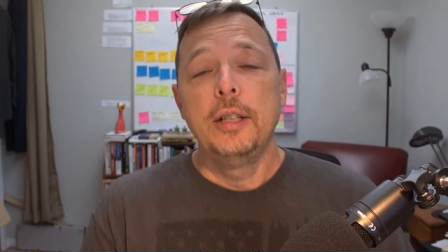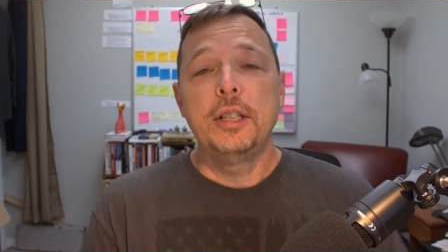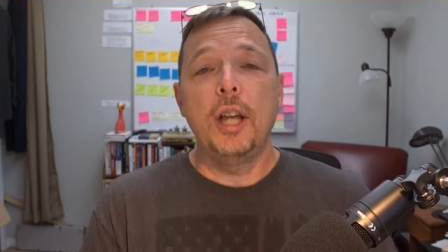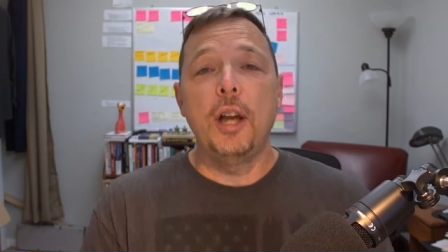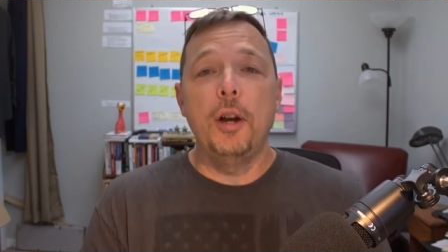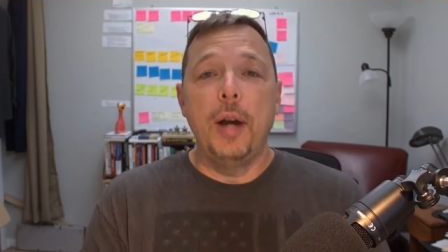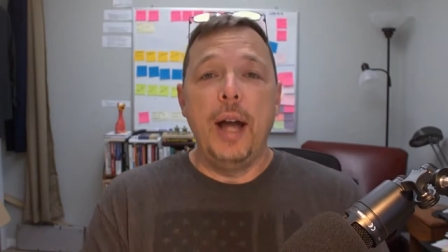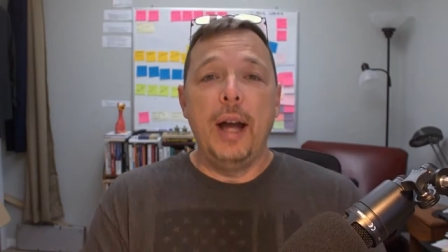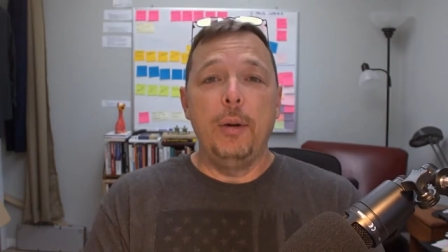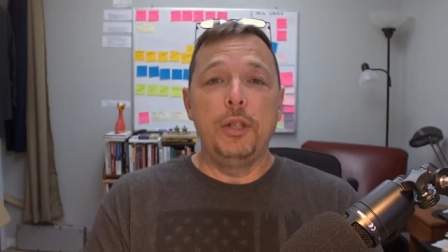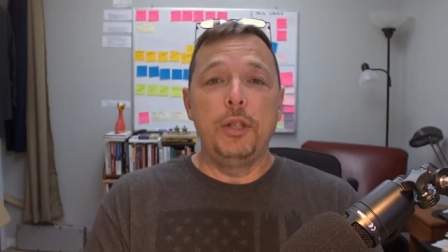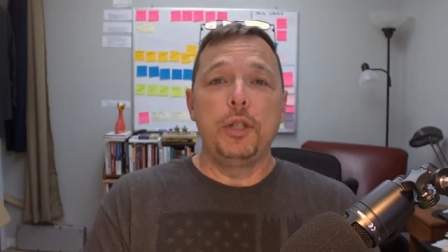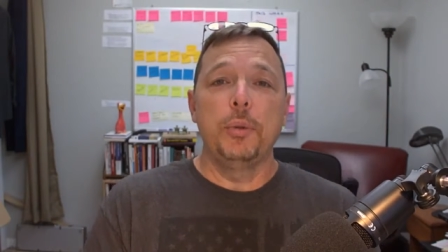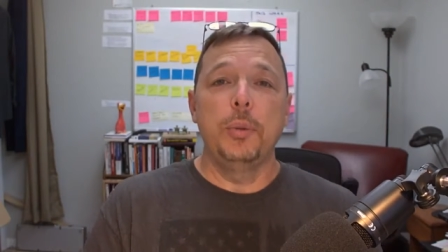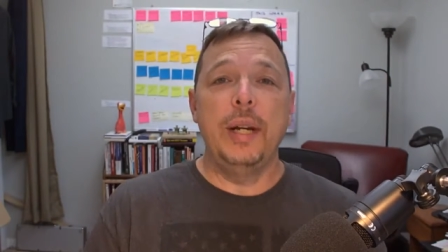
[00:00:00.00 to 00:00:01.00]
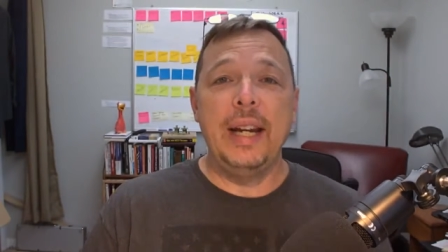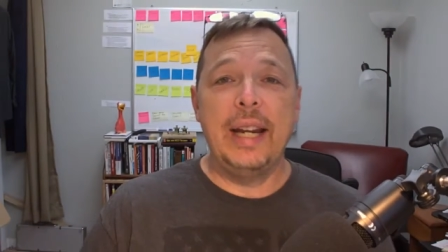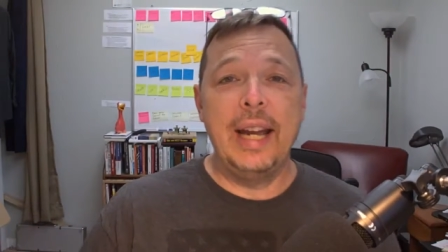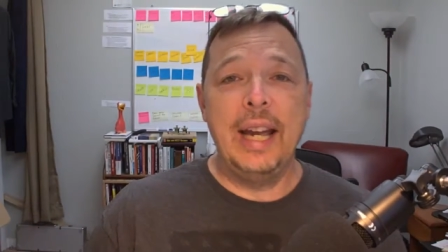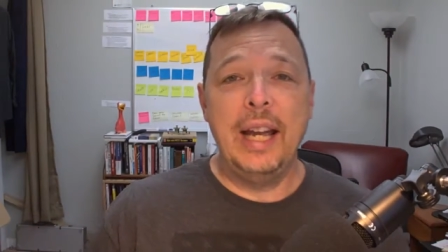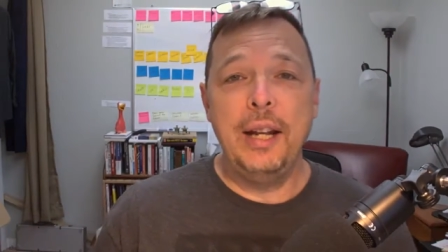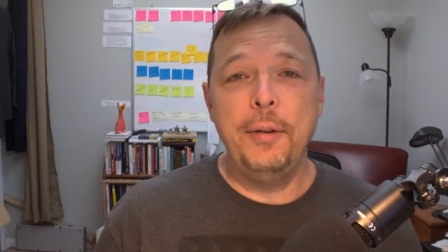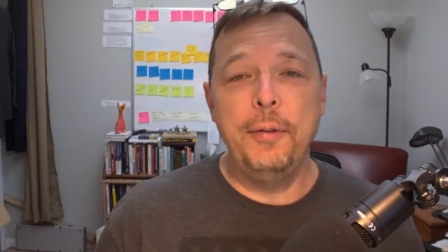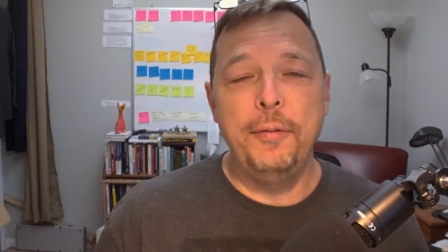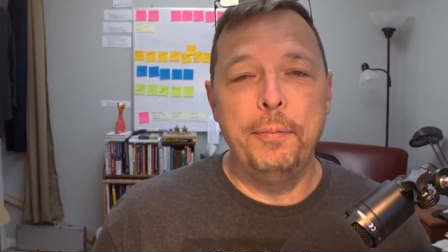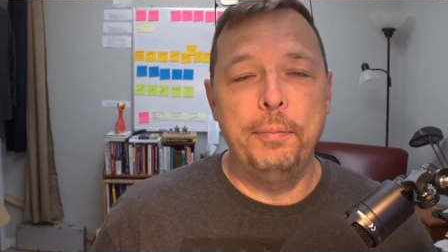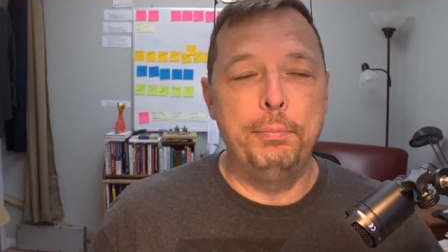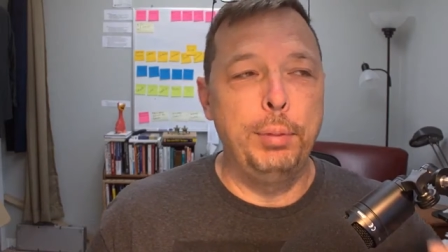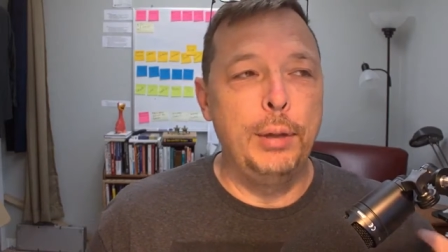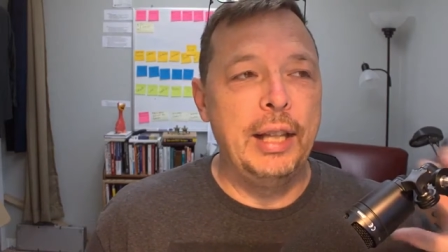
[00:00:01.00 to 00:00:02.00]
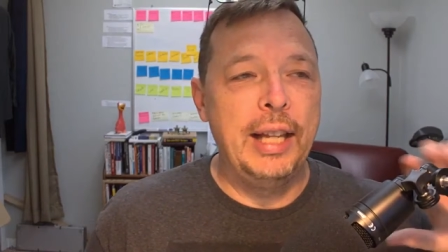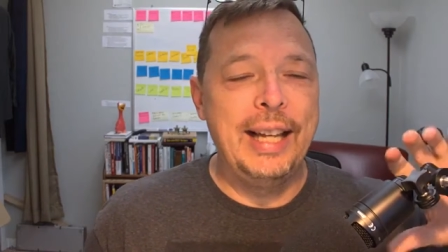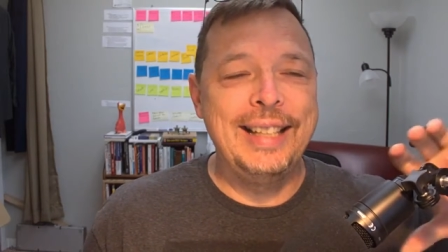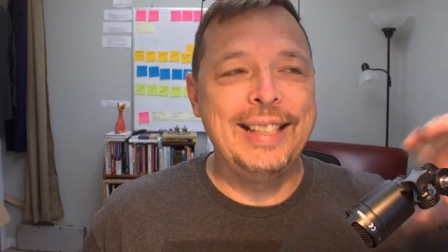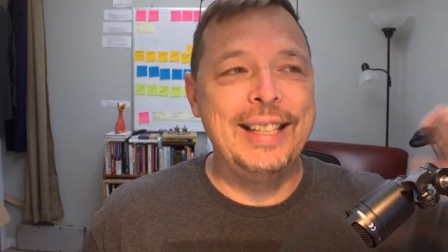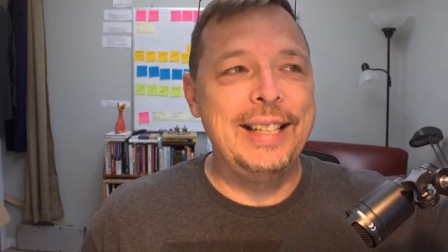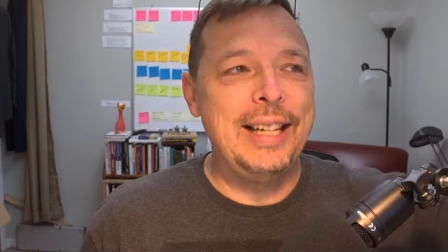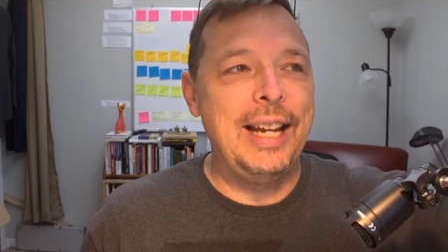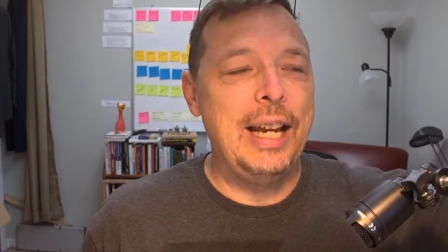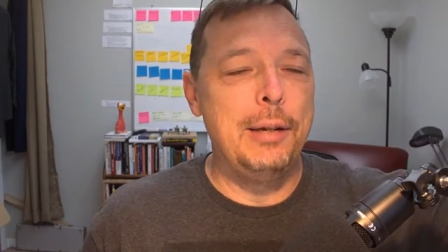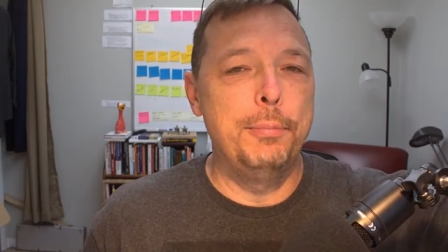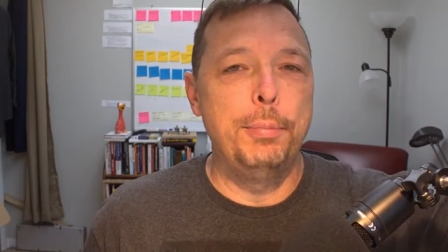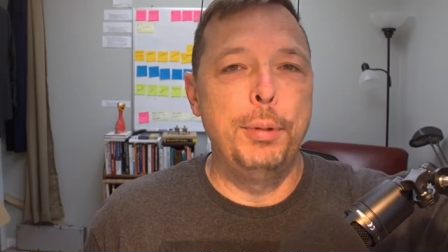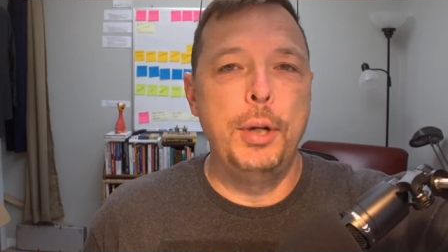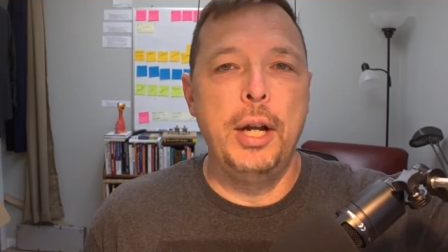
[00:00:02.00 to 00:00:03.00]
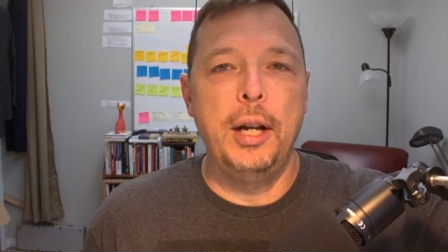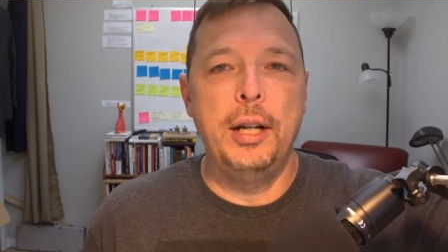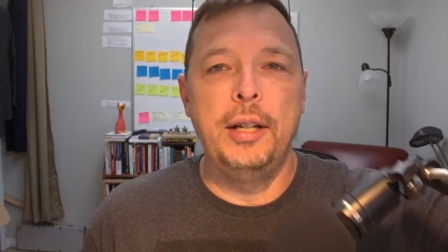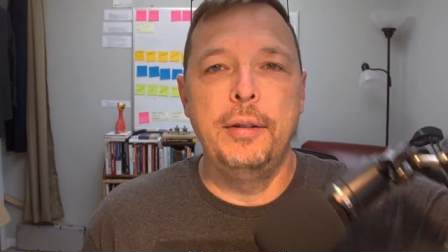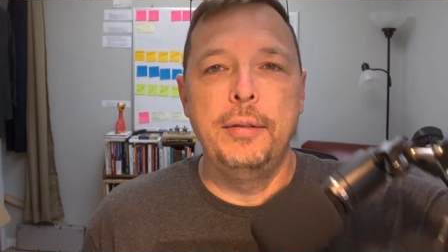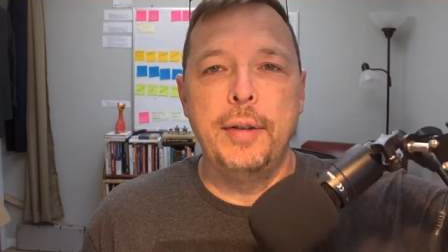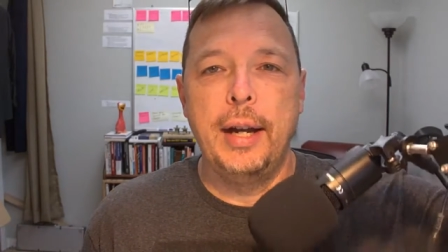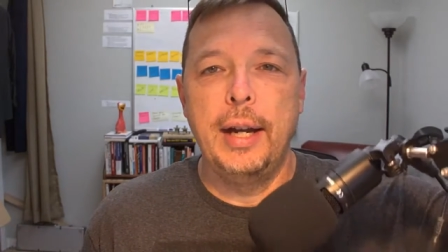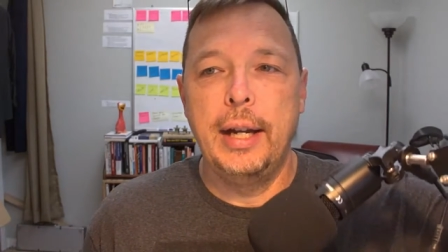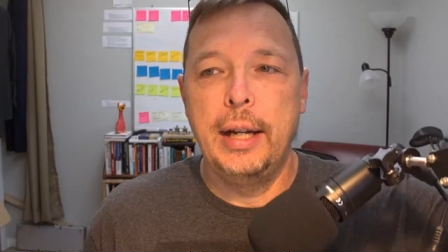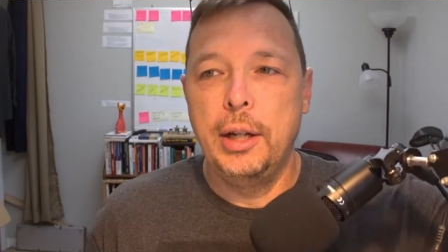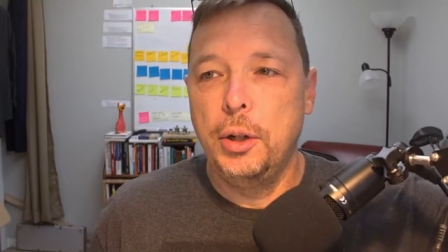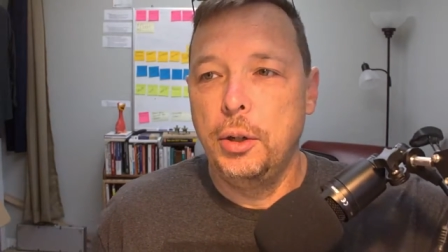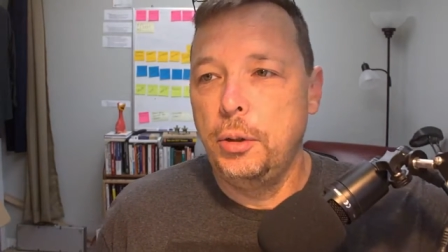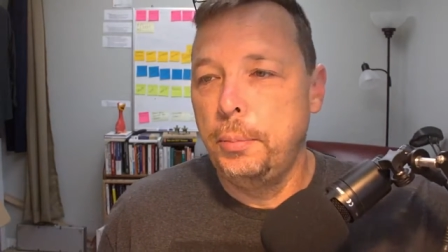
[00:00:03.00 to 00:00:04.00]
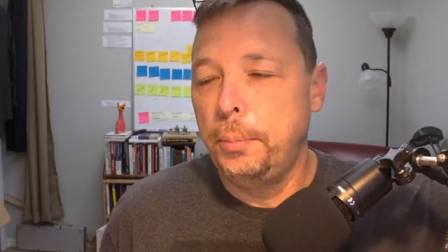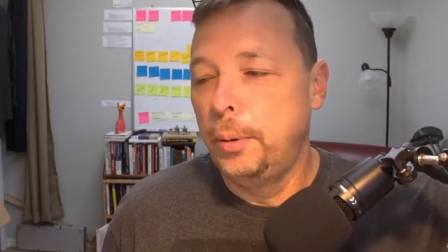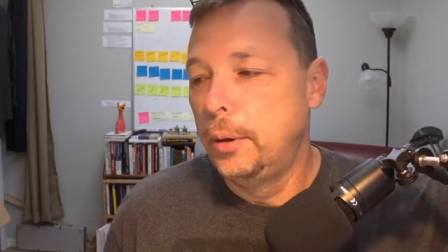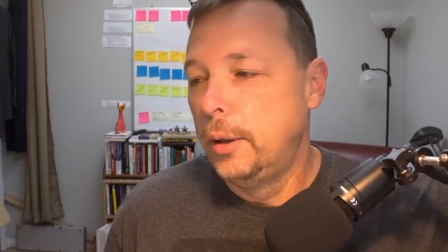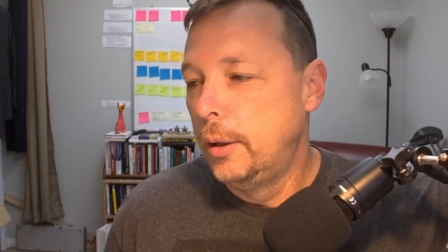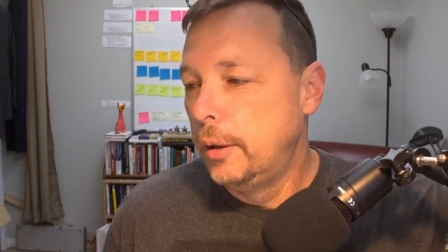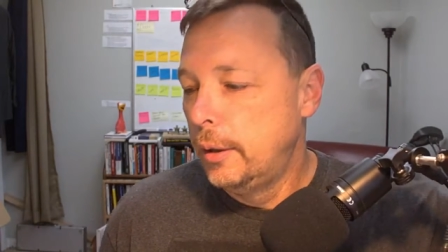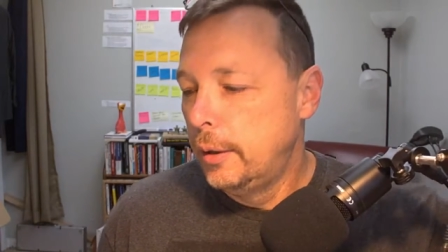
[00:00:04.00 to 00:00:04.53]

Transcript: So, how was your weekend? Pleasant and productive, I hope.